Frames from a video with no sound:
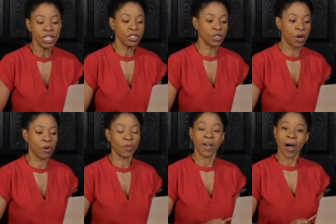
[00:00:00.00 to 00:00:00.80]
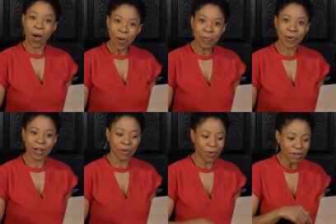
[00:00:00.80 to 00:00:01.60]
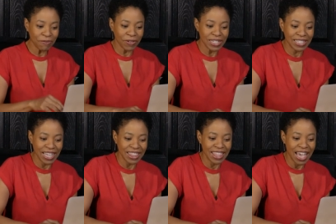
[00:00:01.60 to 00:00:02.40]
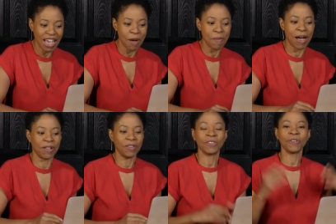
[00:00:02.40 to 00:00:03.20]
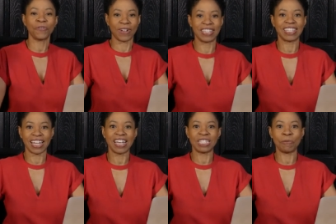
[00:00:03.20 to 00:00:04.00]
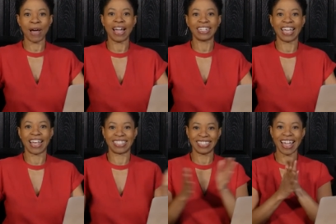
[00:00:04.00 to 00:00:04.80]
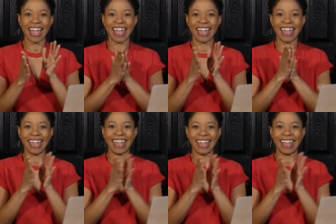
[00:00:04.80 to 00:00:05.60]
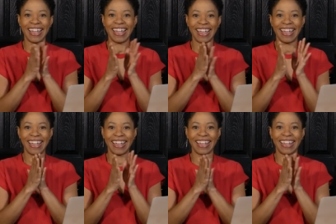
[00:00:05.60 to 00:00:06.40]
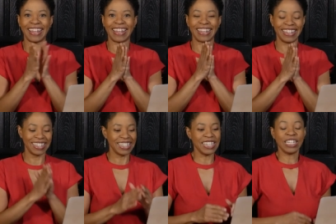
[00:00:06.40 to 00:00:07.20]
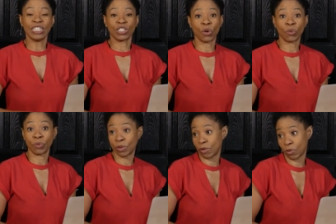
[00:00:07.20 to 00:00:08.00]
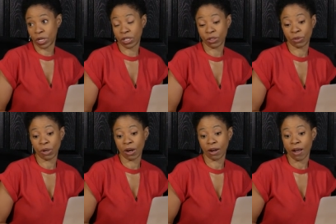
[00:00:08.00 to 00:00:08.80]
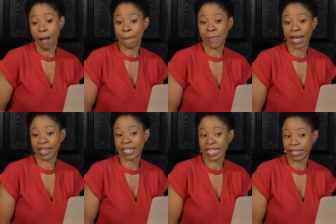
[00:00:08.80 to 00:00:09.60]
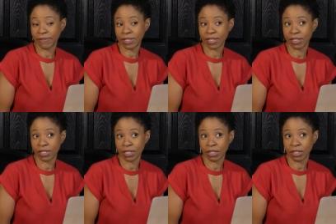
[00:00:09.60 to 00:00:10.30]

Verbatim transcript: So Oprah Winfrey said that about the Friends Like Us podcast. Yay! So when you are buying gifts this